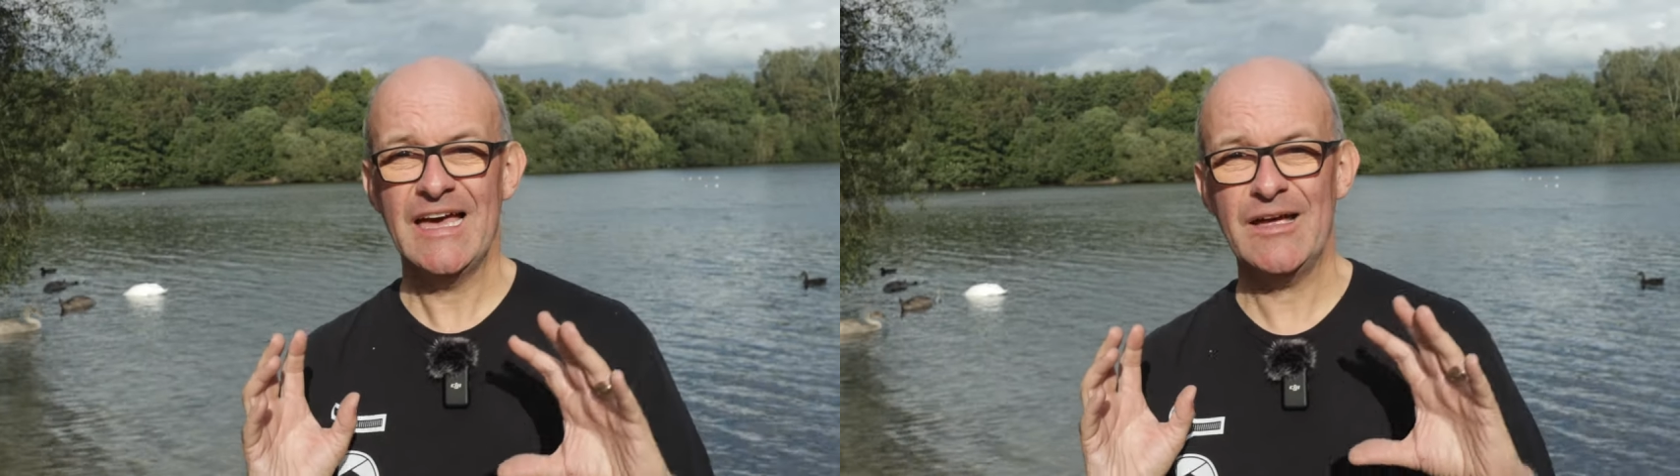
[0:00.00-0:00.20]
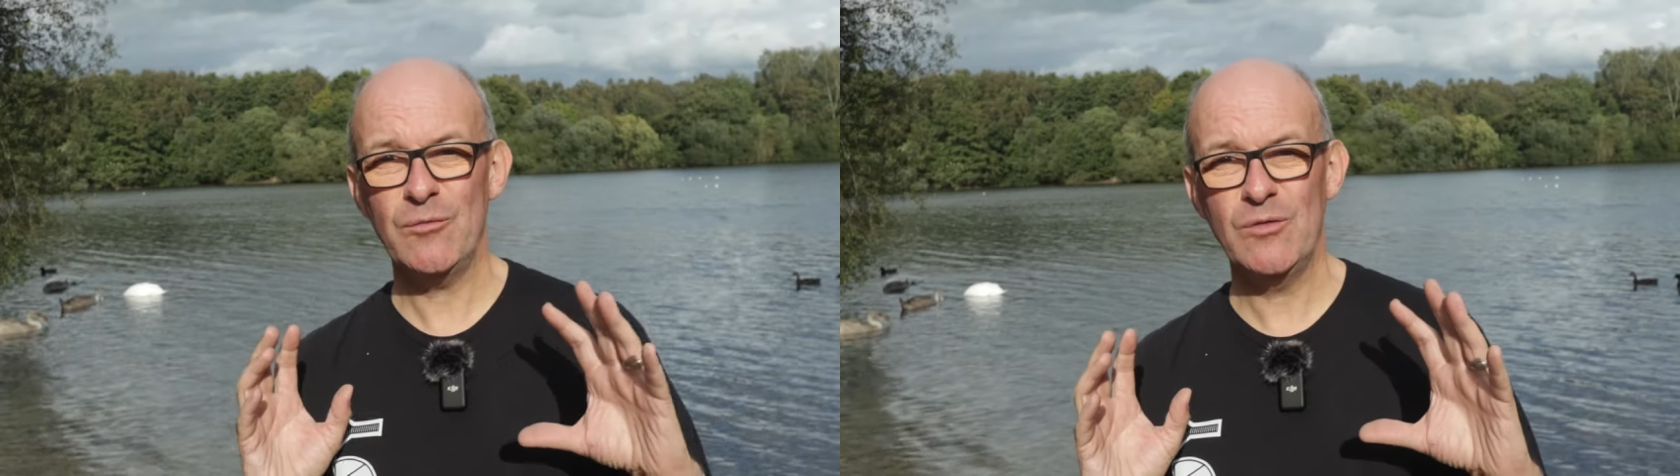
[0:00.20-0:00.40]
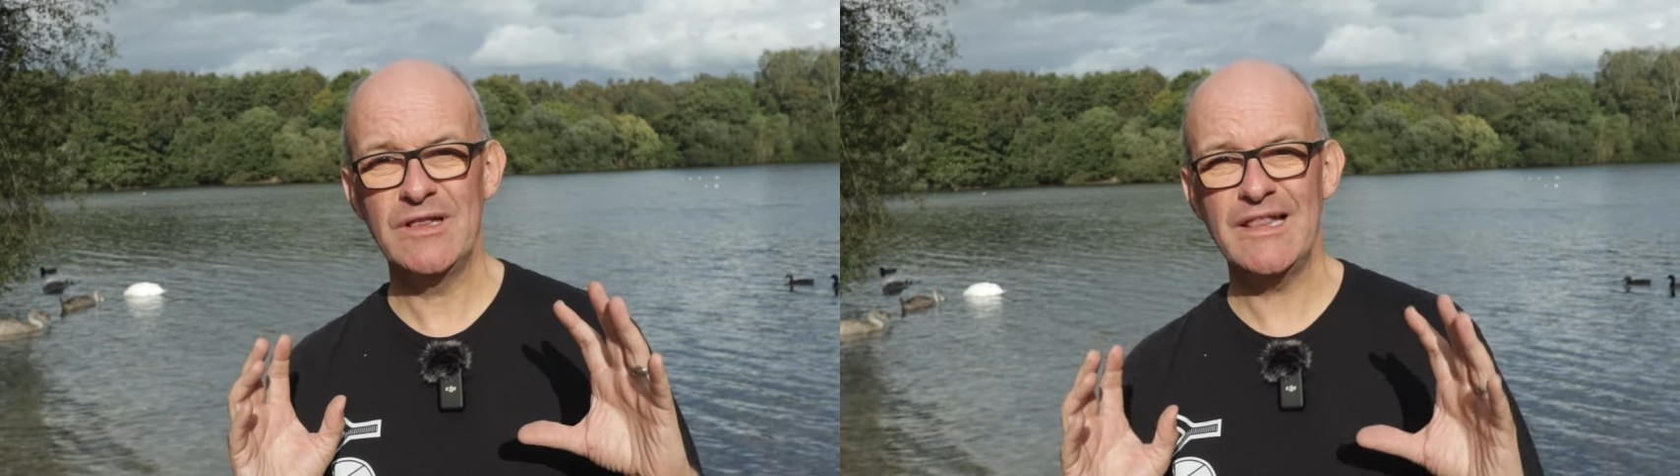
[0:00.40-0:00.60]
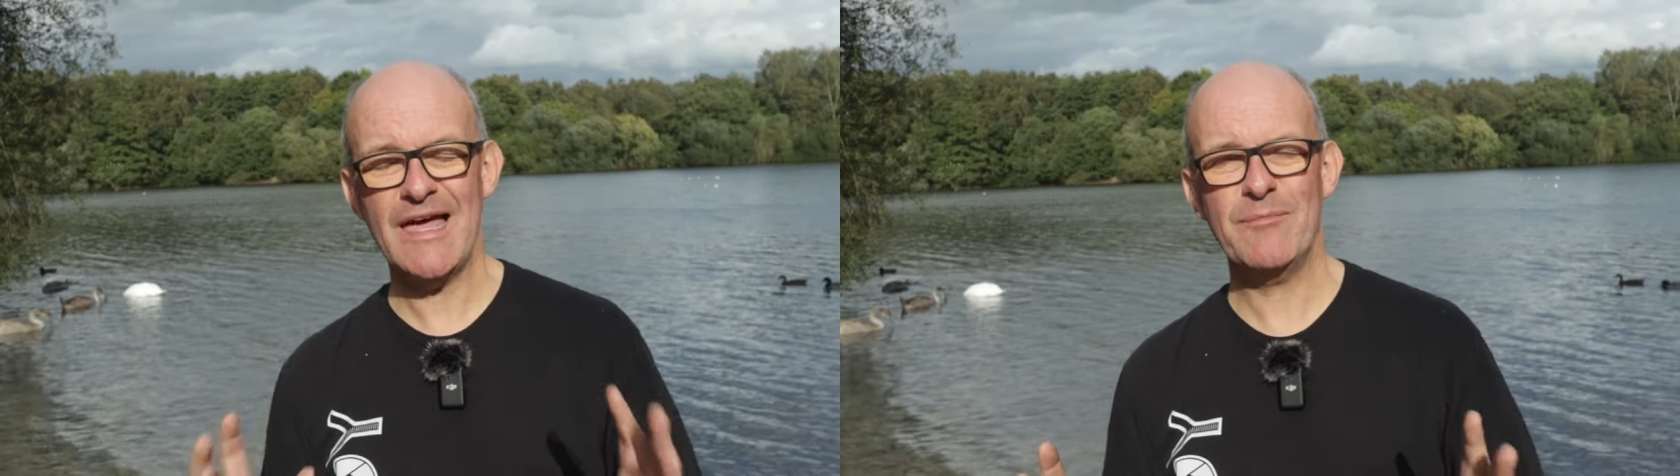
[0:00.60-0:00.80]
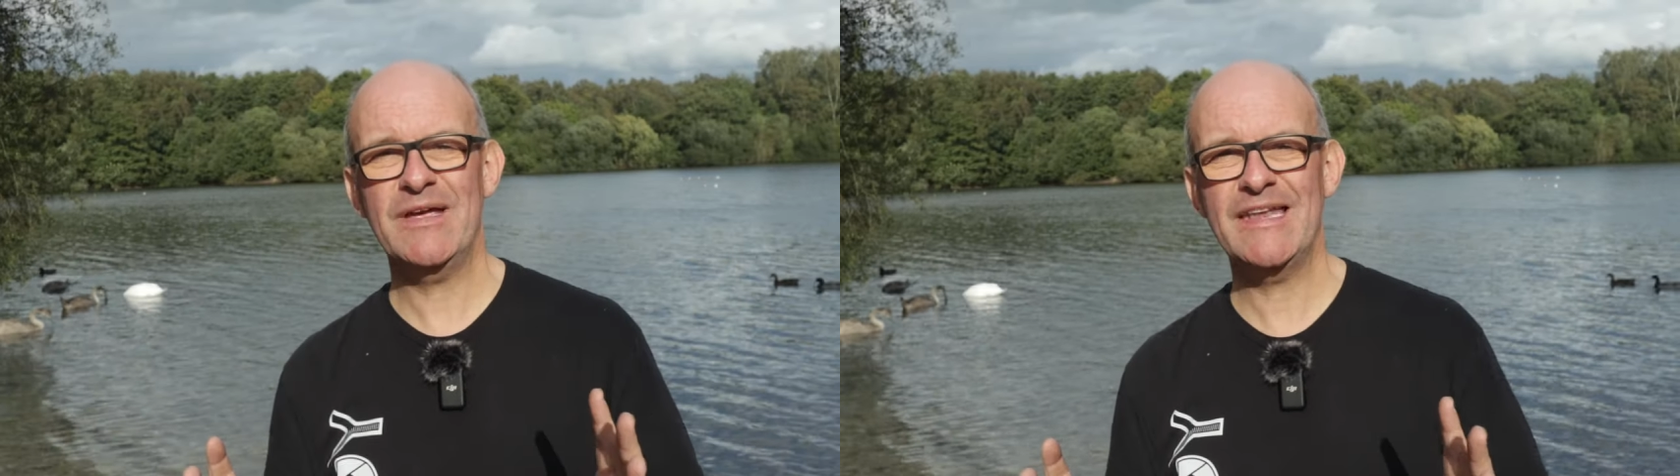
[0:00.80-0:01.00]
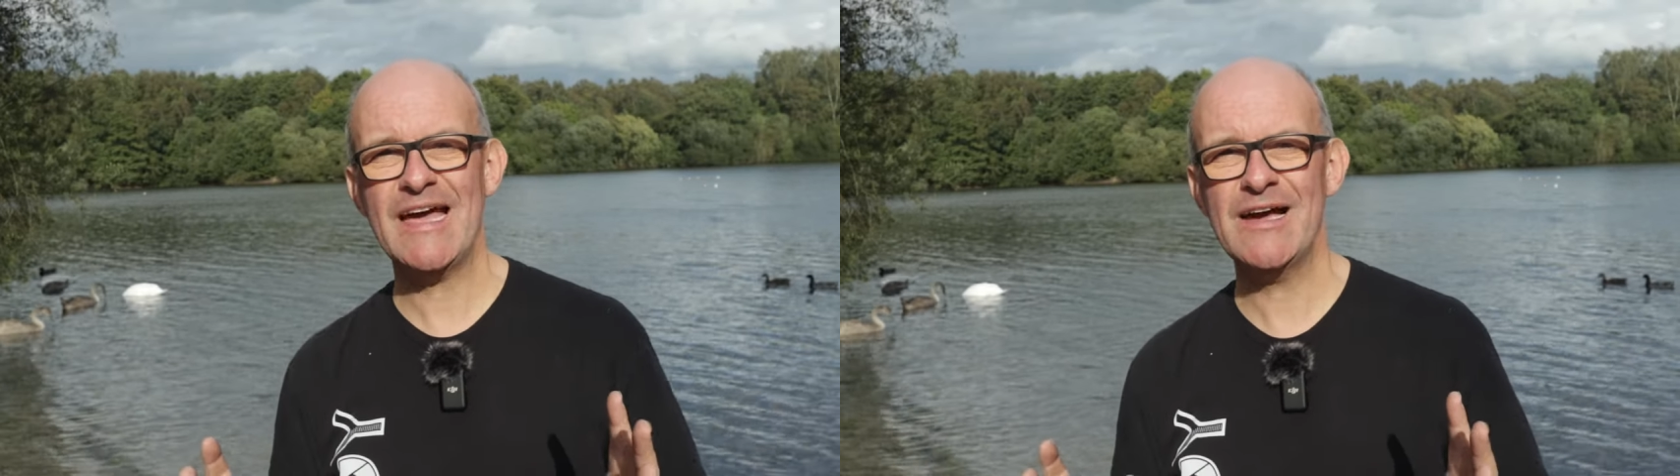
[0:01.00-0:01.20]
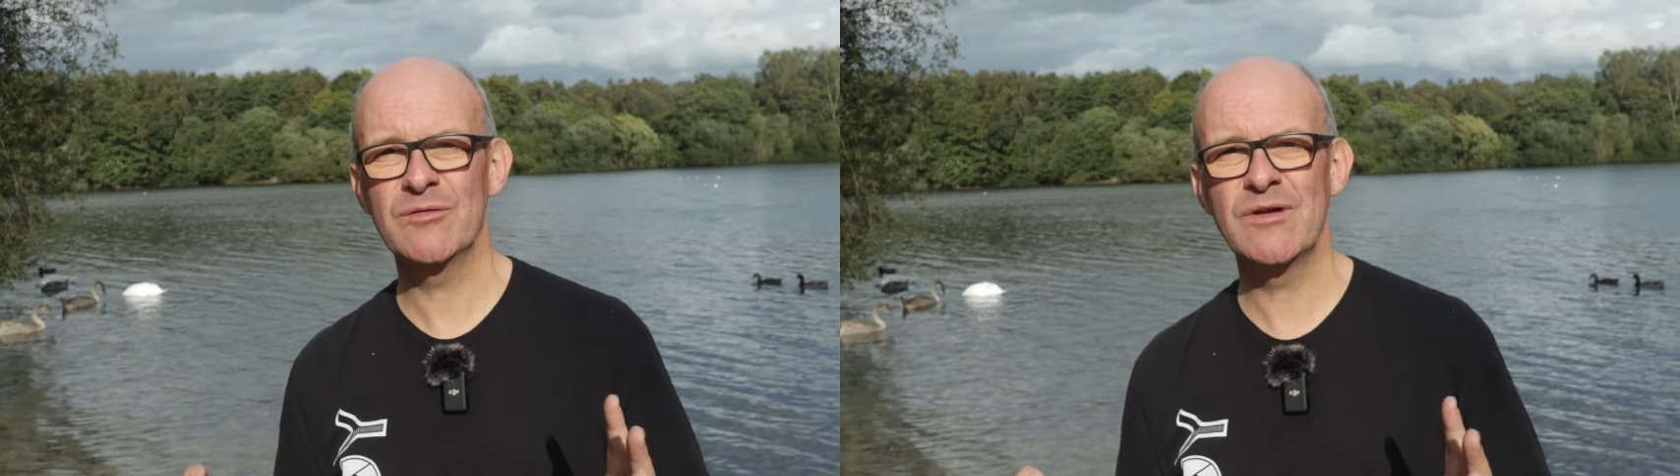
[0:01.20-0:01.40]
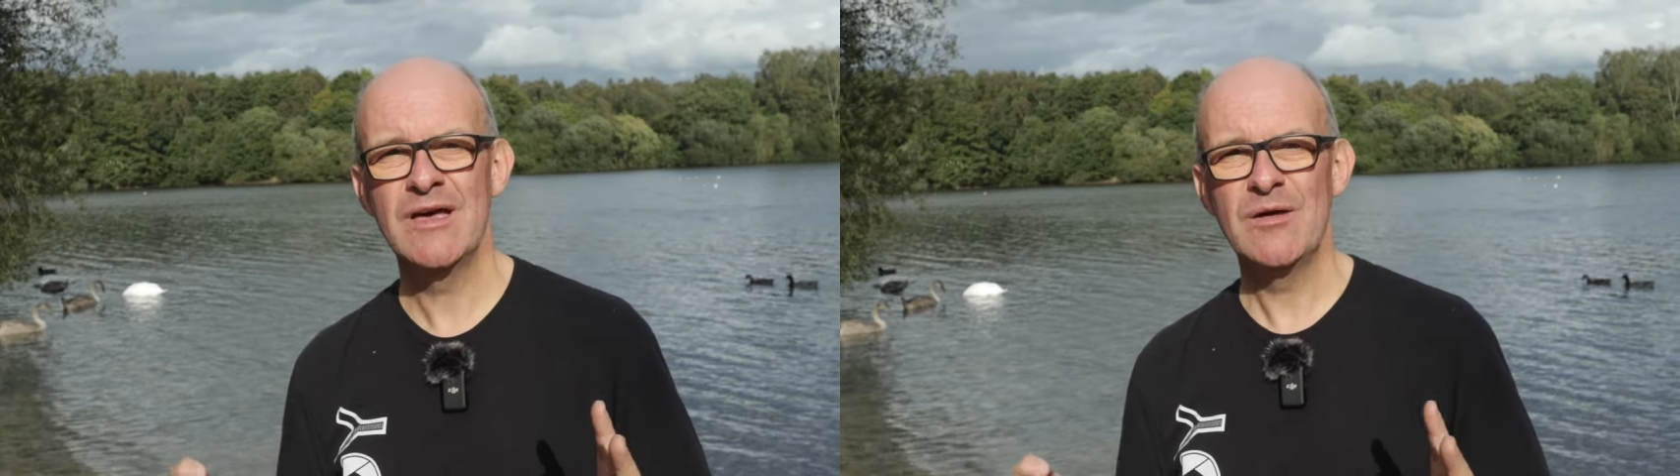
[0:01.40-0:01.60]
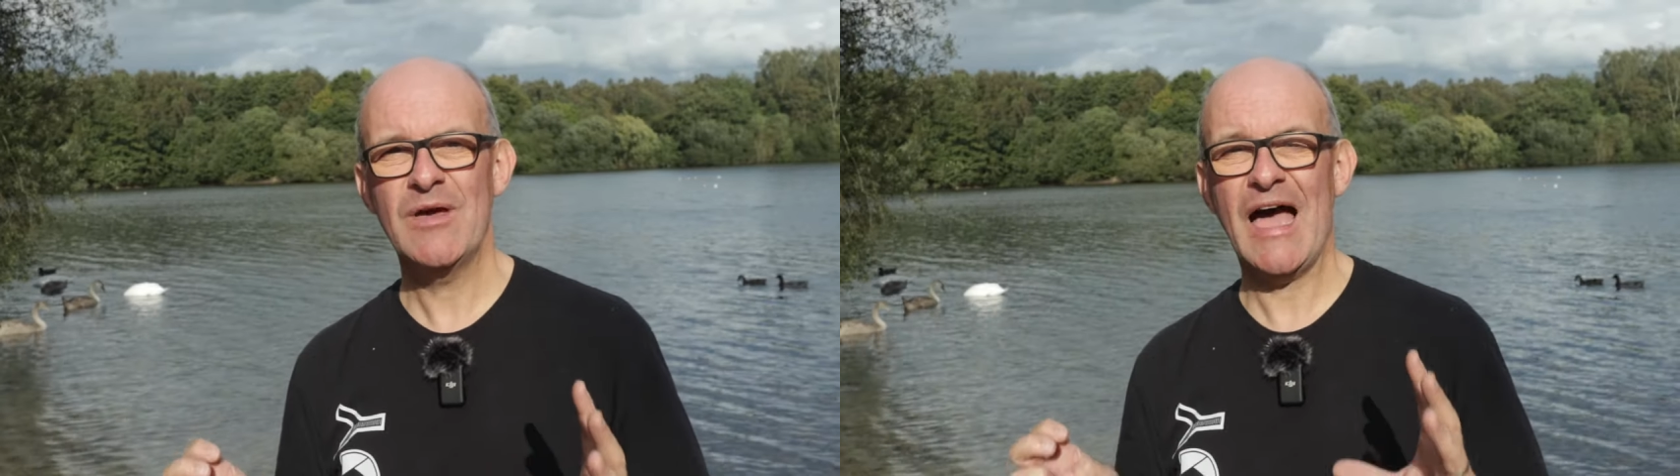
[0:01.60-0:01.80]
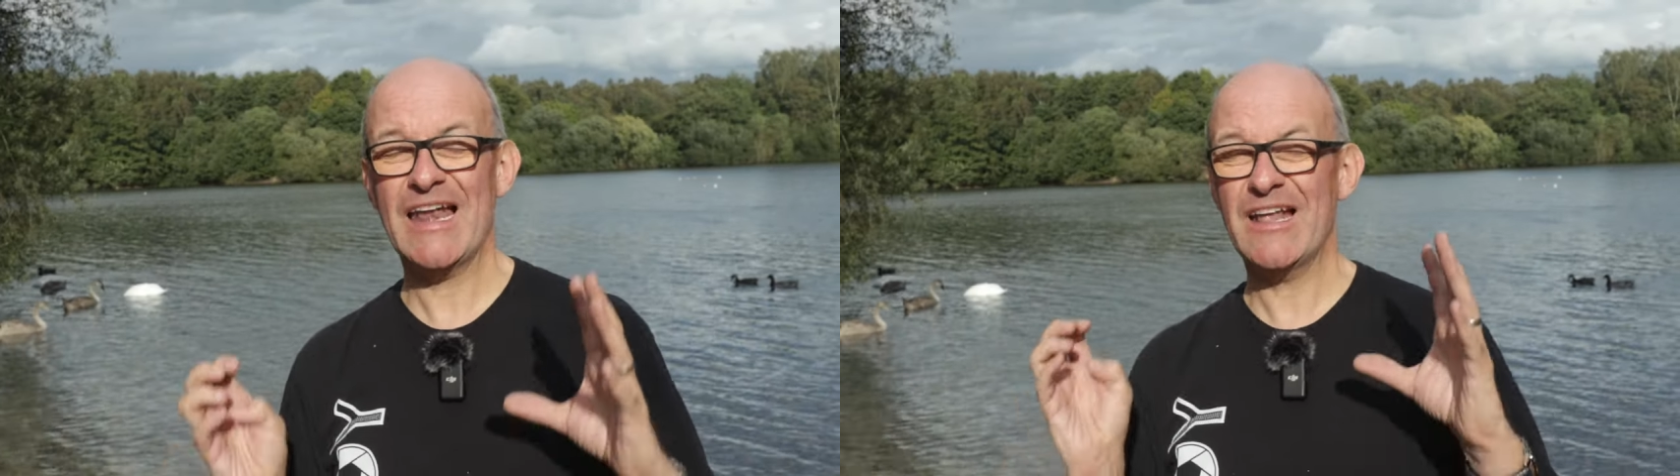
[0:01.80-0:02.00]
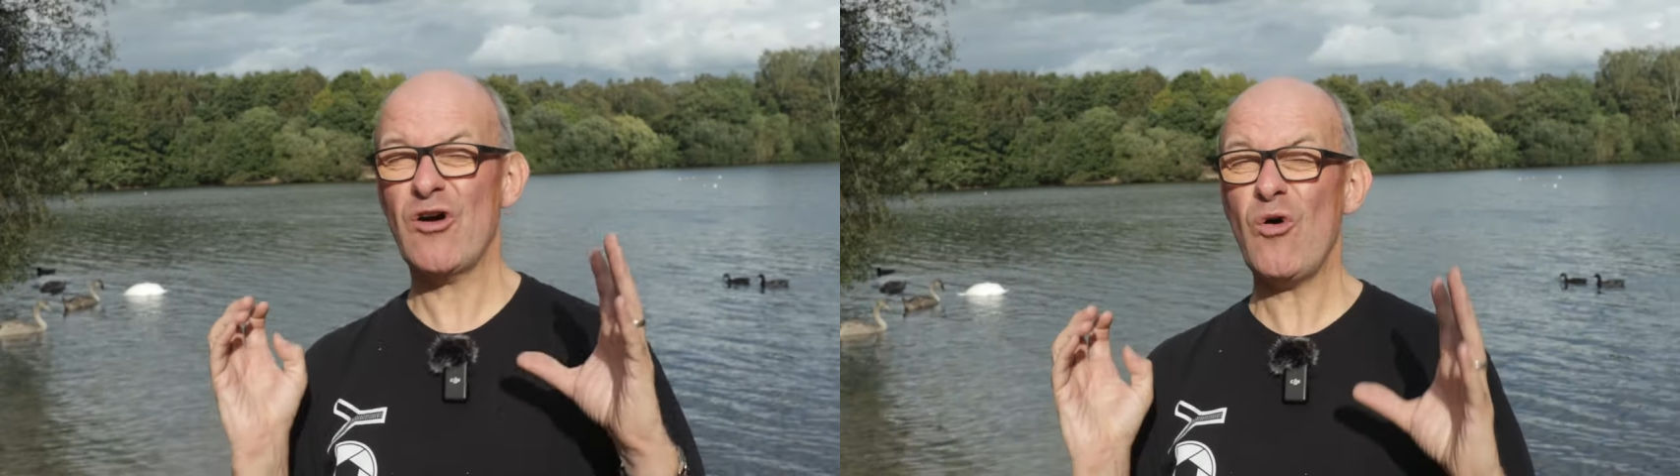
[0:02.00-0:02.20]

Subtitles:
it would let me down, and I'd